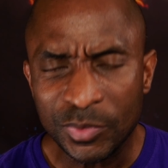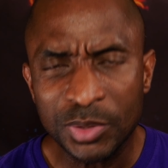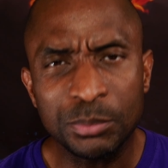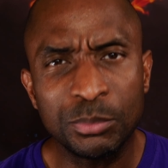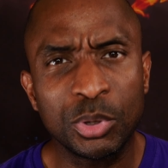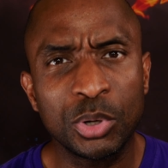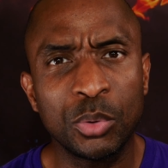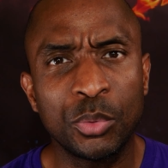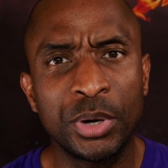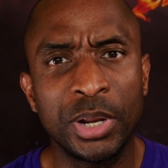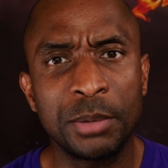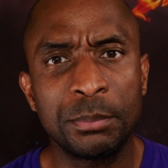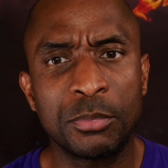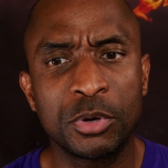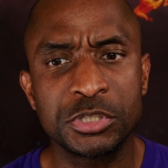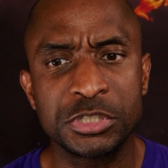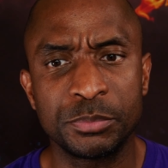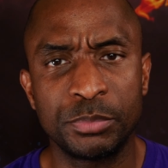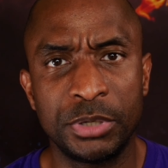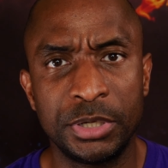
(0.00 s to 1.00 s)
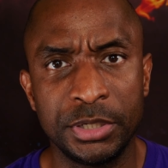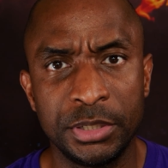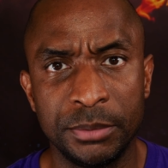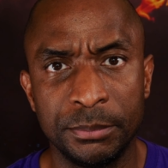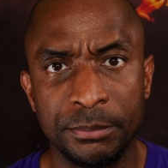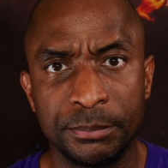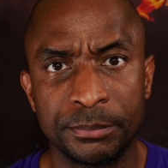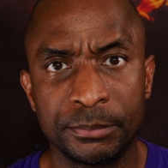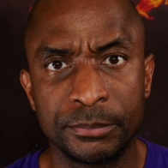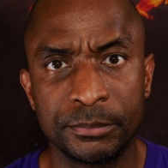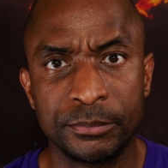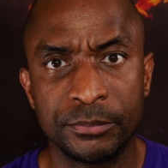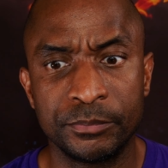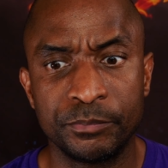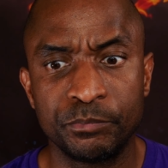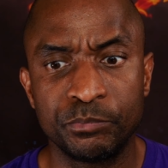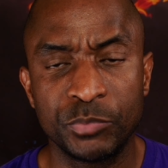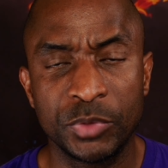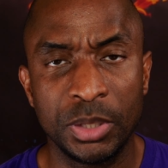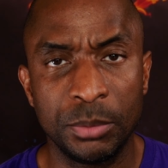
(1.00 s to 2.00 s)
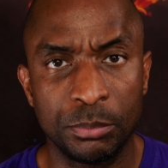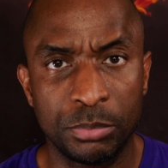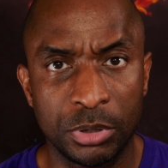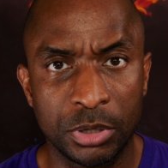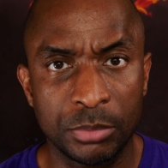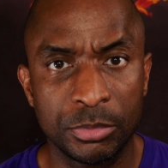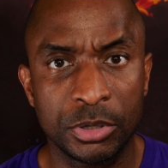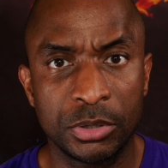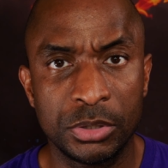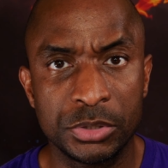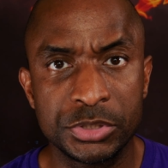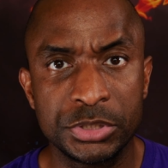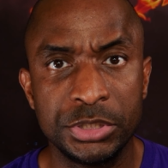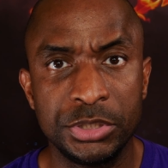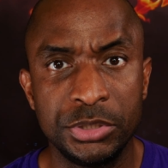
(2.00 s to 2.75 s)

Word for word: But the Lord had mercy upon him, in part because he